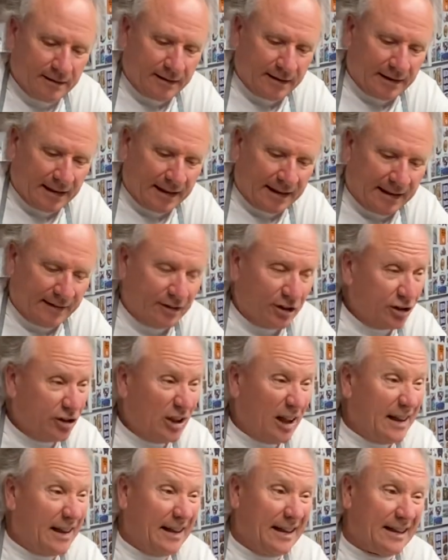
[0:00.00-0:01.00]
I know there's
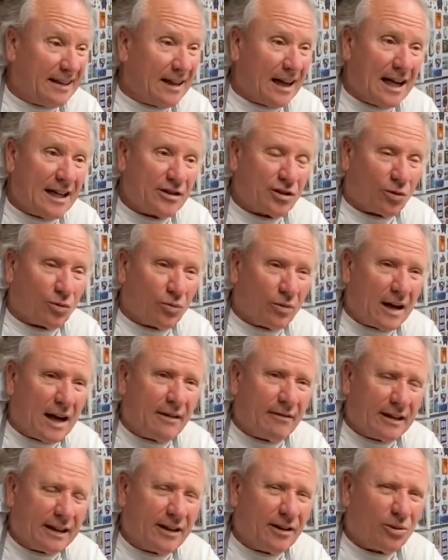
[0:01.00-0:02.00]
not any guys
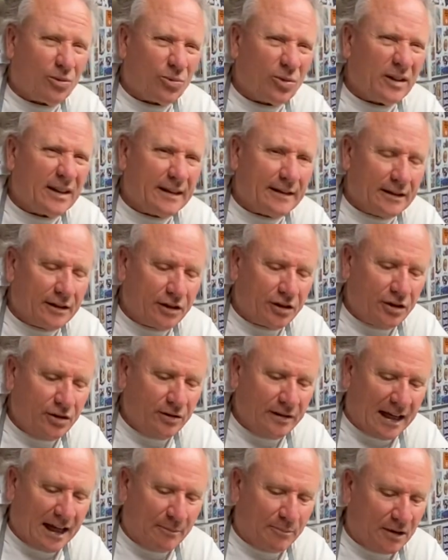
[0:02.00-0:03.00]
around here really that do
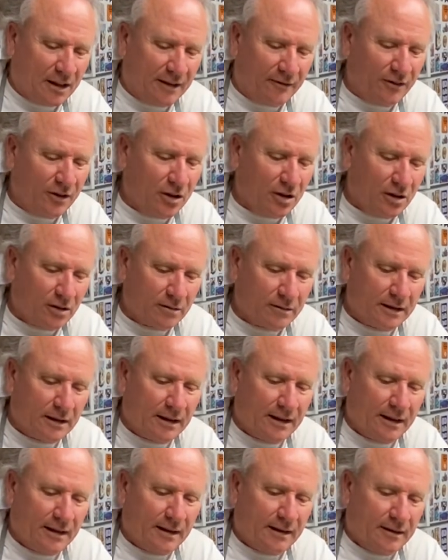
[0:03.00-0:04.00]
that, but if you know,
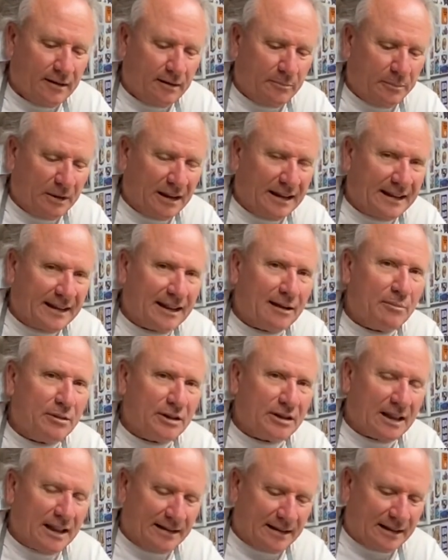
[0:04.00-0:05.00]
Billy
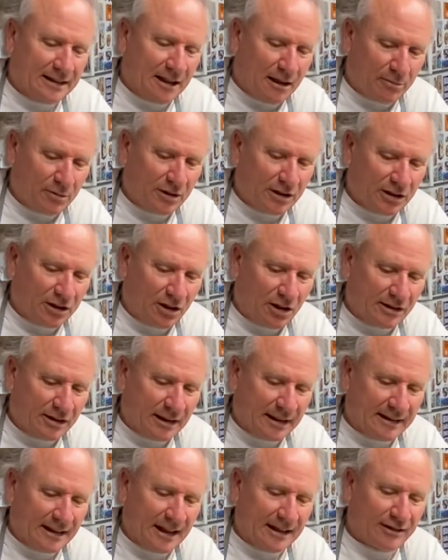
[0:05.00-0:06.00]
Gibbons has a couple guitars
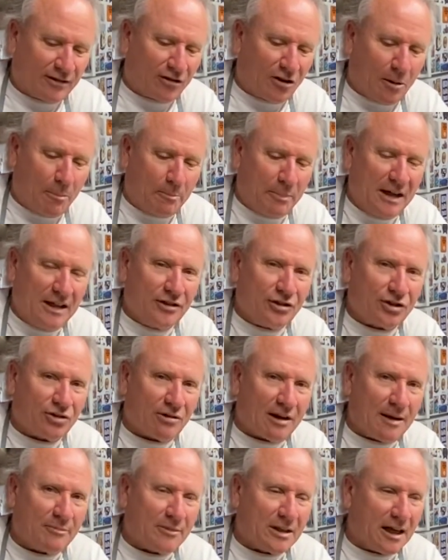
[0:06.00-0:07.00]
like that. They're all
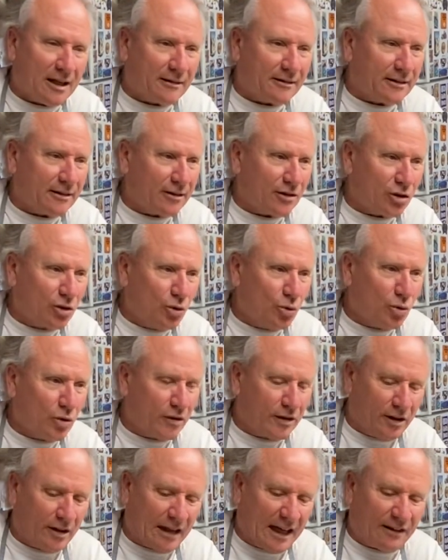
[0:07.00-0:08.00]
pinstriped out there, cool.
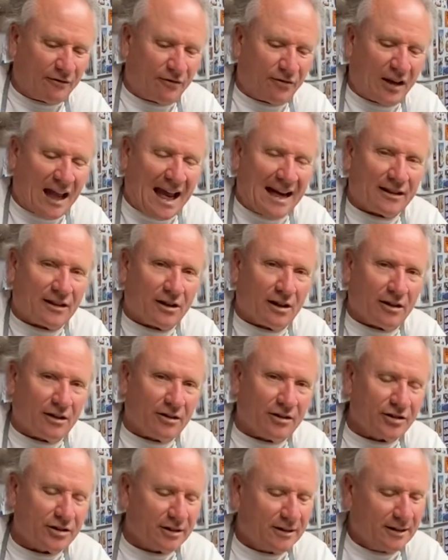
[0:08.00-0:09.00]
They're like flat
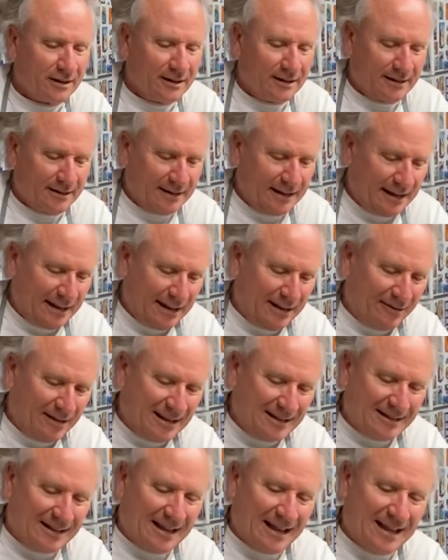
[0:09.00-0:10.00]
colors.
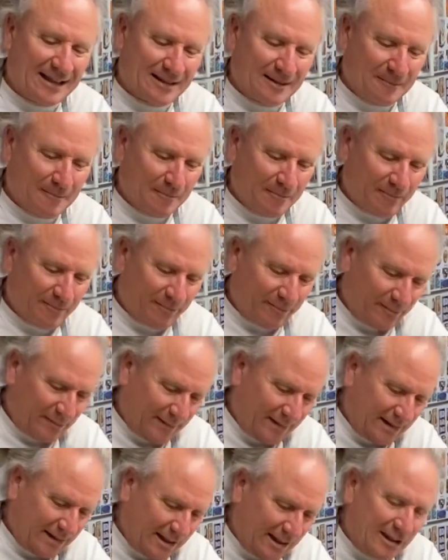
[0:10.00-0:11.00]
Anyways, guys,
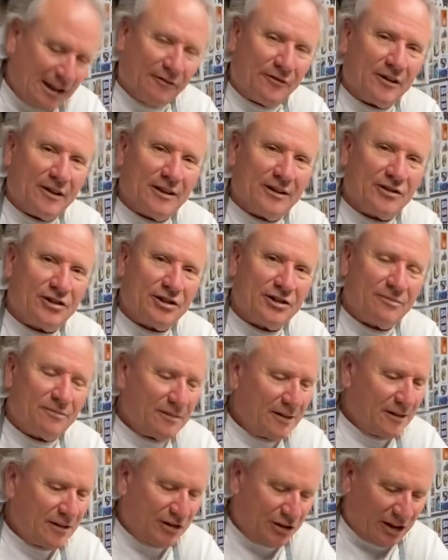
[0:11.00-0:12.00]
enough of this
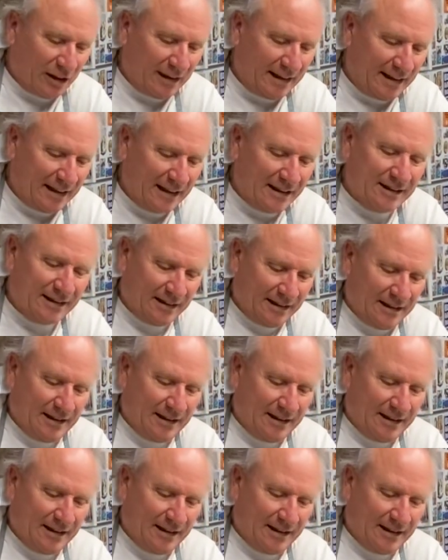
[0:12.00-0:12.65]
silliness.